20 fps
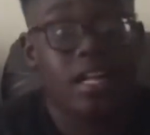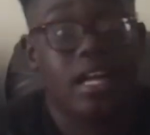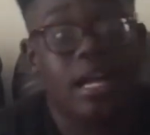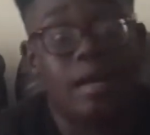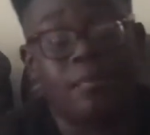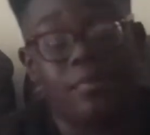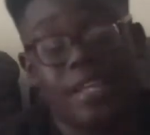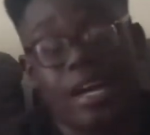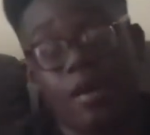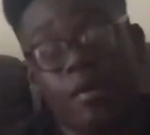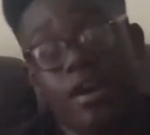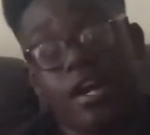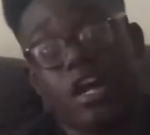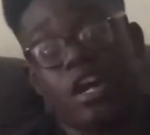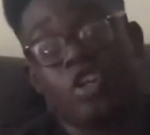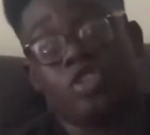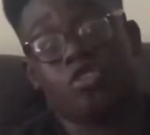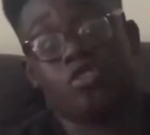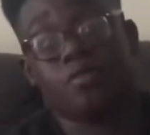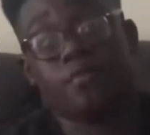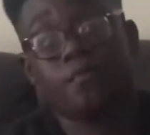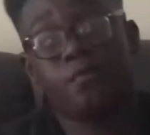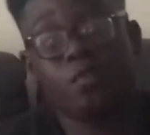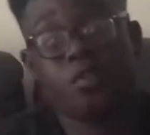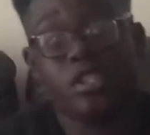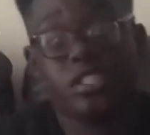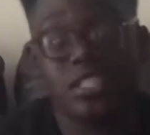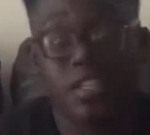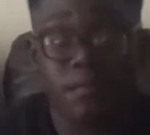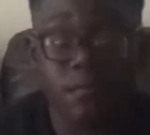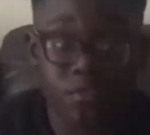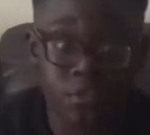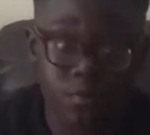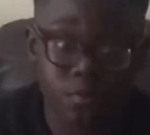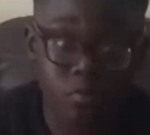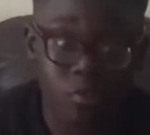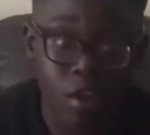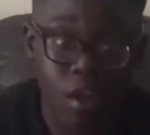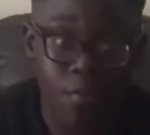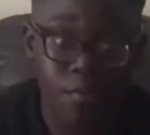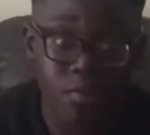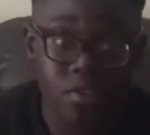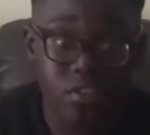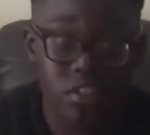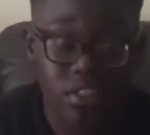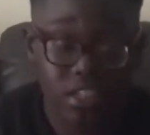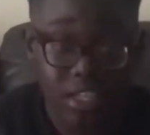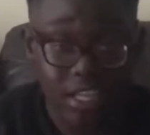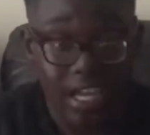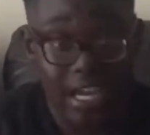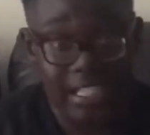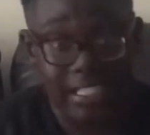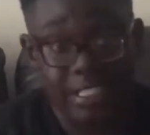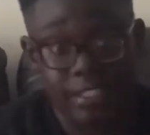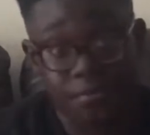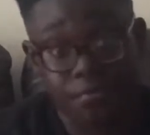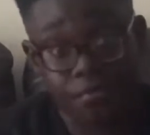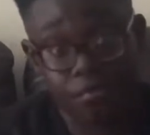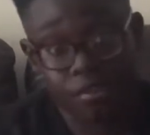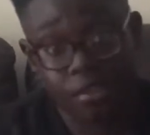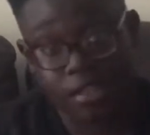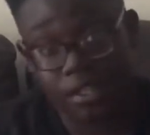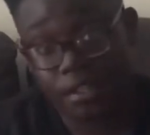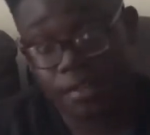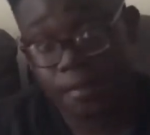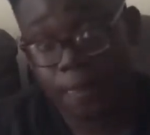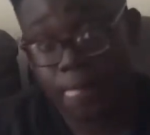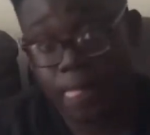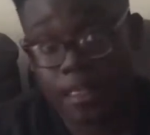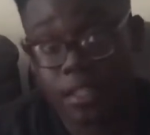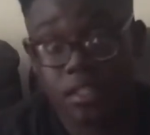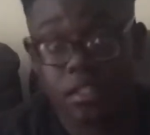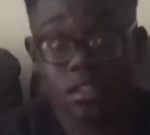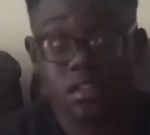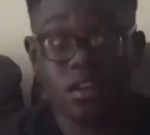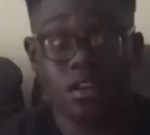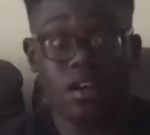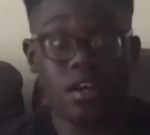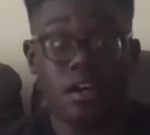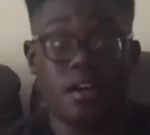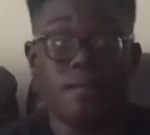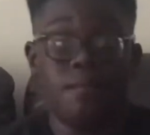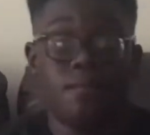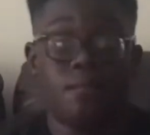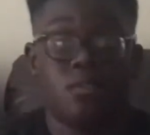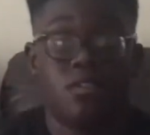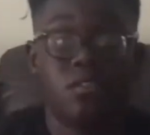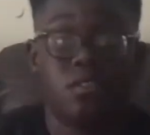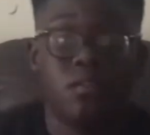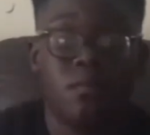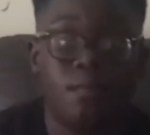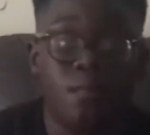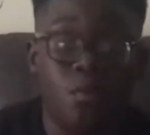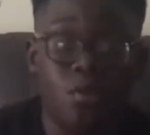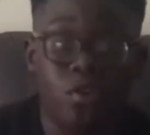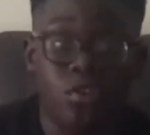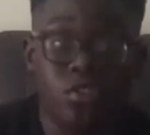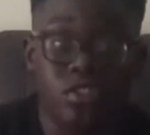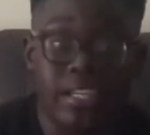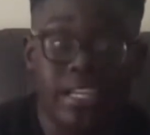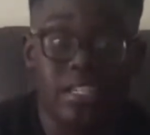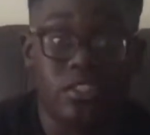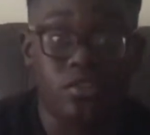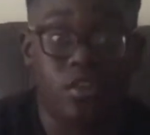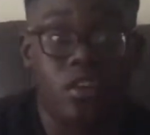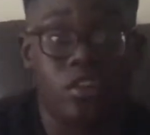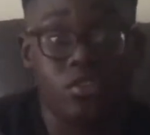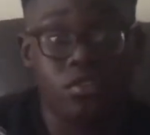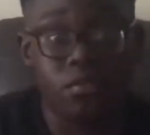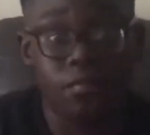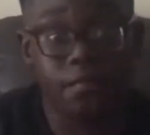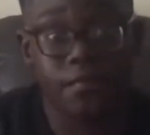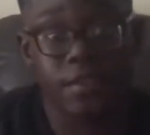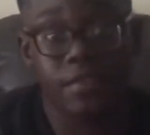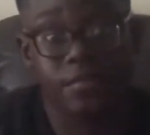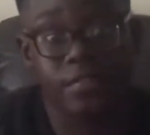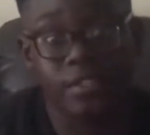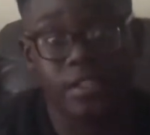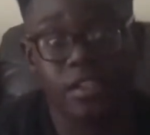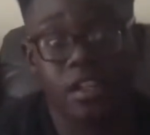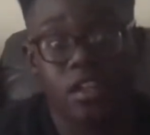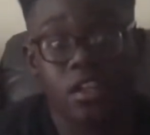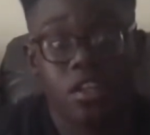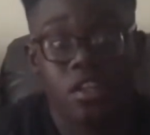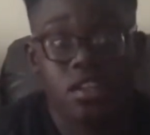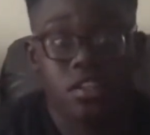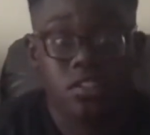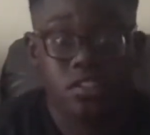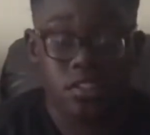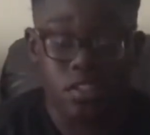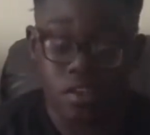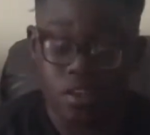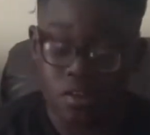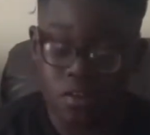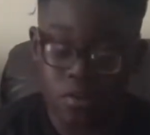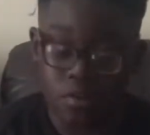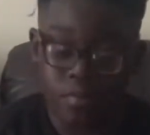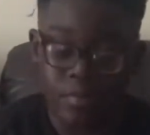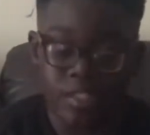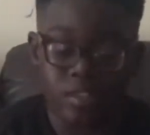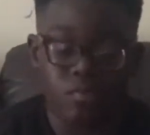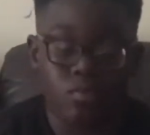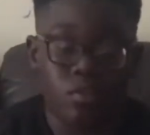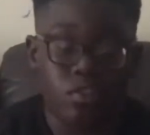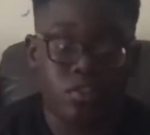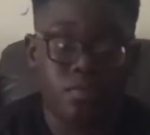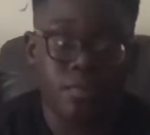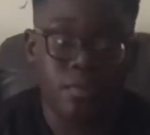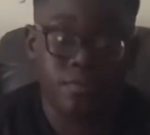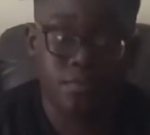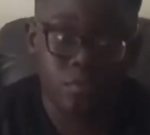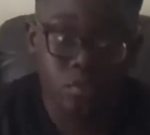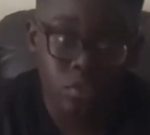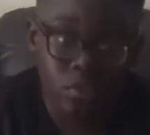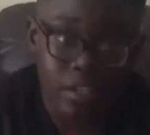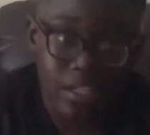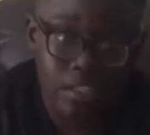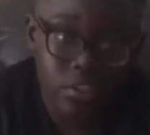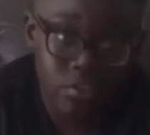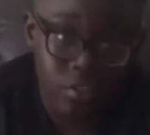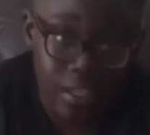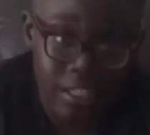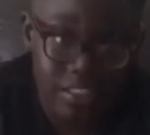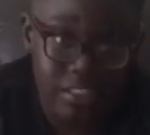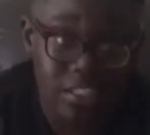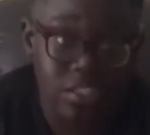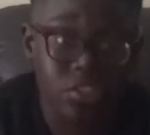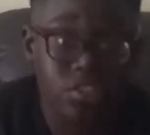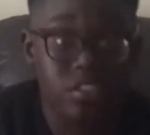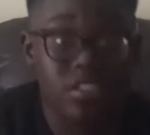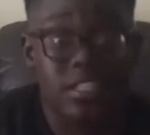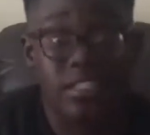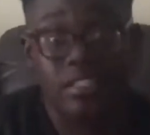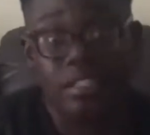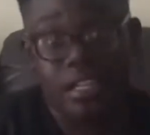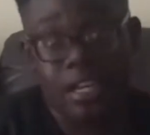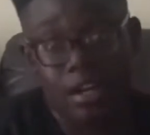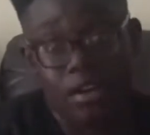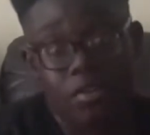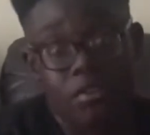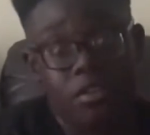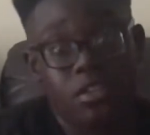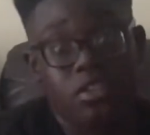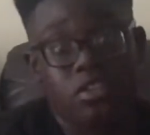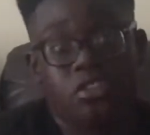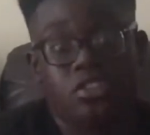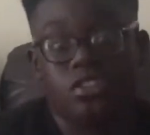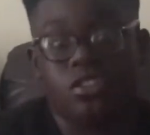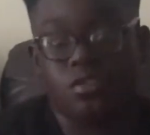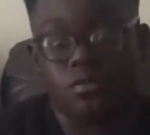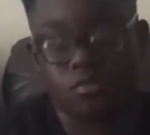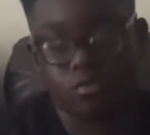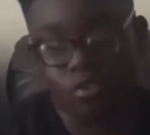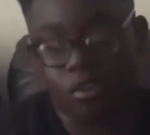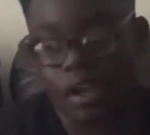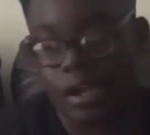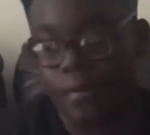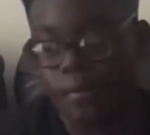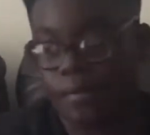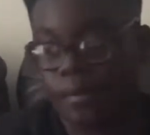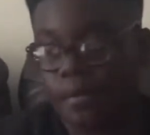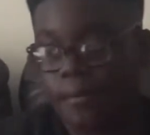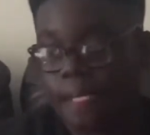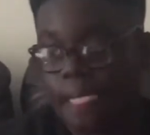I'm now at 147 subscribers and it's 3 more to get to 150, so it'll mean the world to me if you do that. So as I just said now, just subscribe.